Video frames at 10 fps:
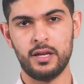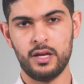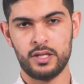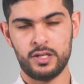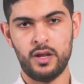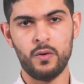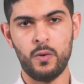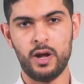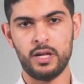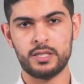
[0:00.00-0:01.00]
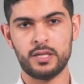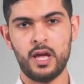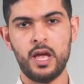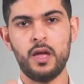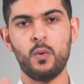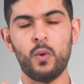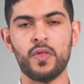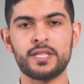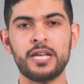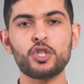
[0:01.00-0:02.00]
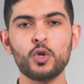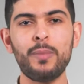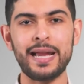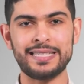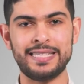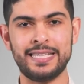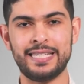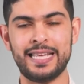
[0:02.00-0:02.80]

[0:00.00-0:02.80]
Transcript: So in other words, What the central bank did